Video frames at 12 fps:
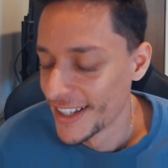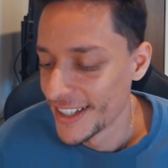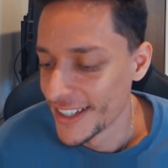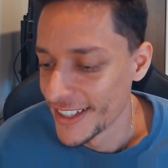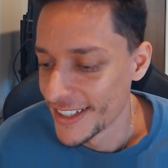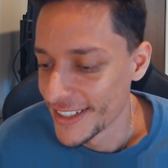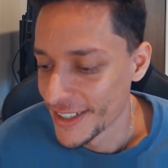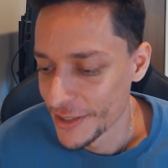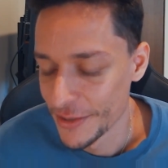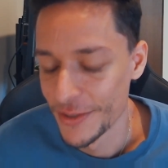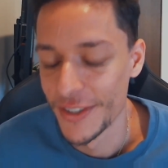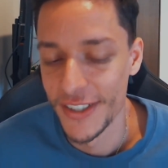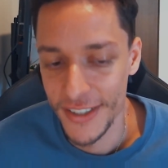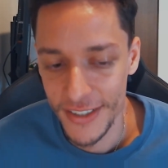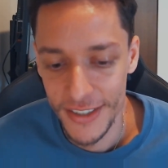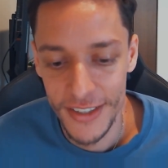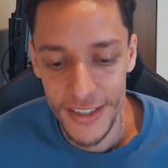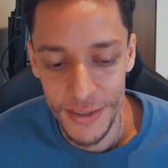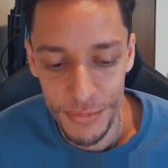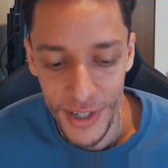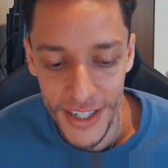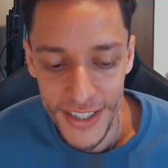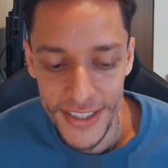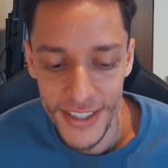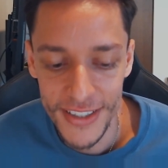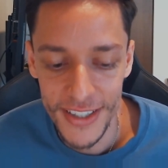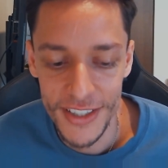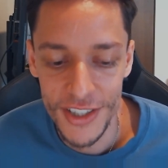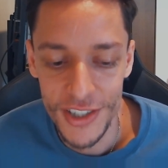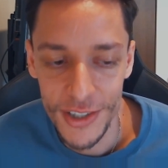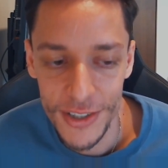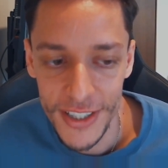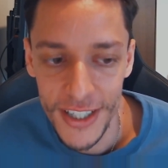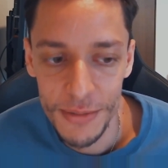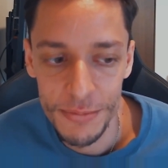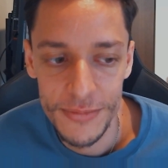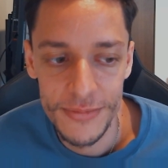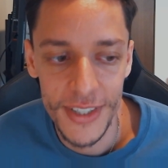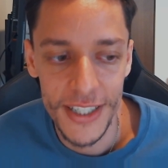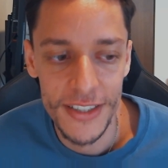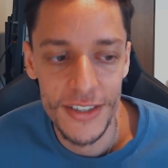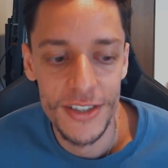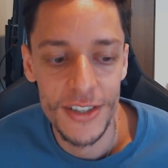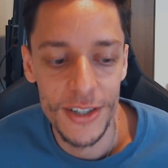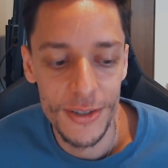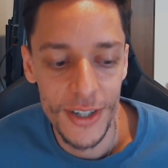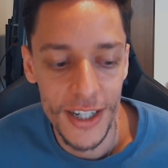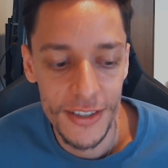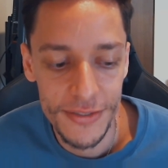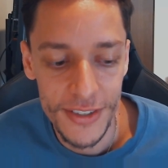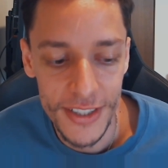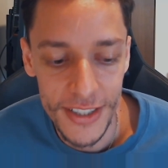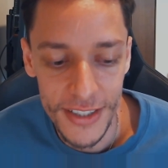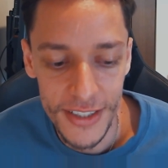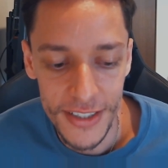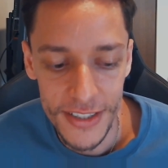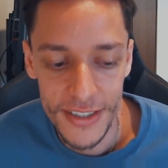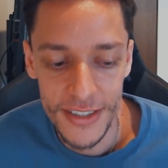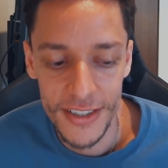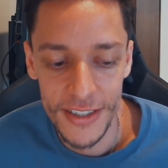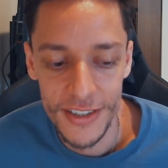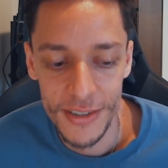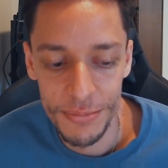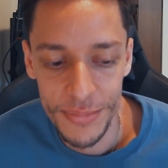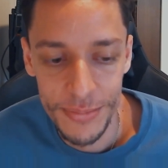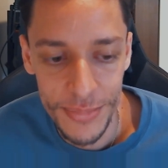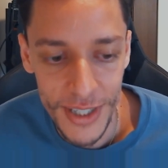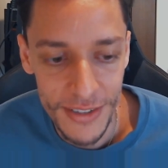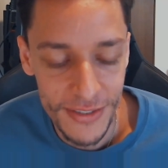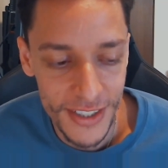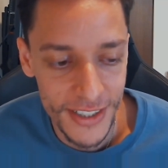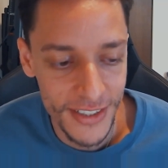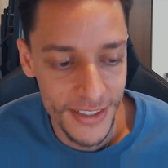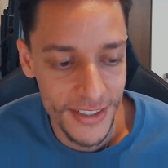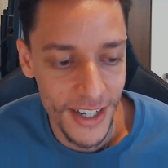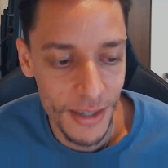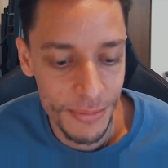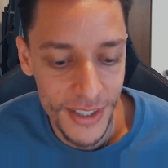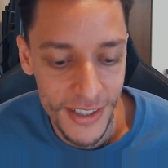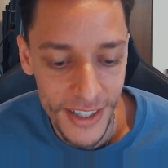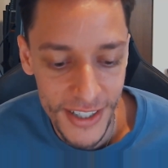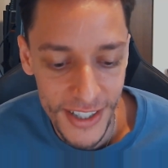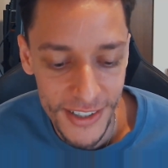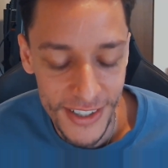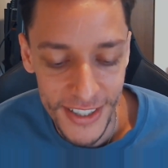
And I was surprised that that's showing up like so often, and it's such a prevalent topic right now.